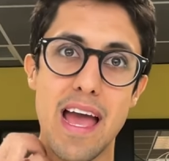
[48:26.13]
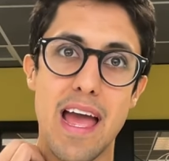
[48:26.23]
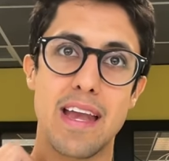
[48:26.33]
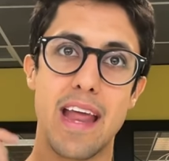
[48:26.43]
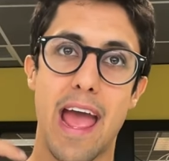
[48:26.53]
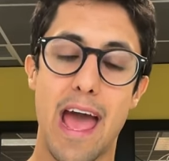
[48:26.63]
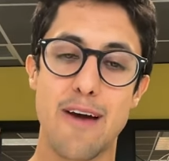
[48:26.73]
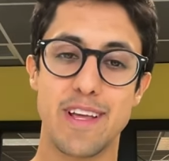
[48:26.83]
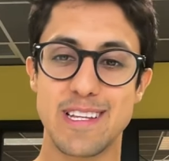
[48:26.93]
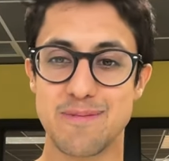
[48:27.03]
And
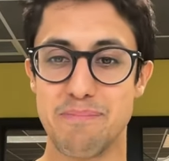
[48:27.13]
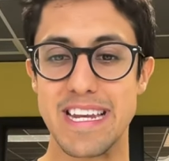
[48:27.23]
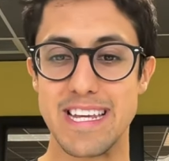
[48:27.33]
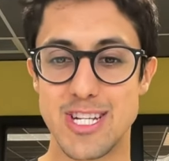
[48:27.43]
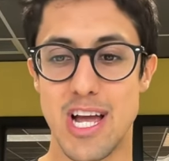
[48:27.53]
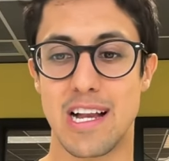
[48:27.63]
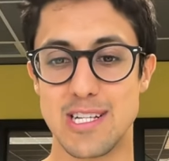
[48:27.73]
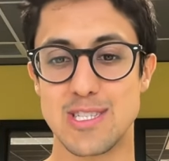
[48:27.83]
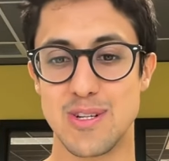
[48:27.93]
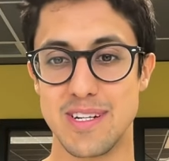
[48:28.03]
having this mini
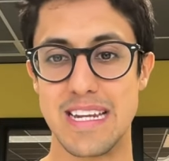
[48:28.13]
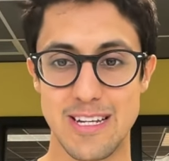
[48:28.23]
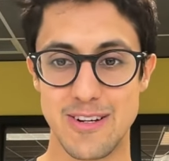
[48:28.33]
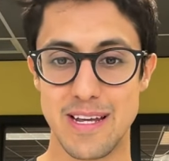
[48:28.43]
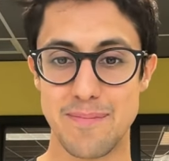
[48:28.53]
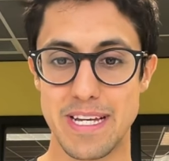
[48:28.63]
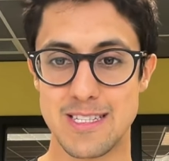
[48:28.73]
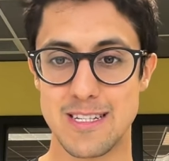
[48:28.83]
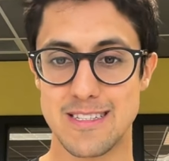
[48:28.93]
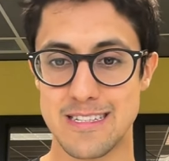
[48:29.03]
checklist on a day to day
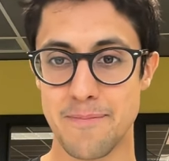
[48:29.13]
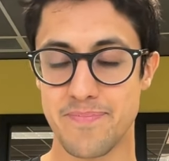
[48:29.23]
basis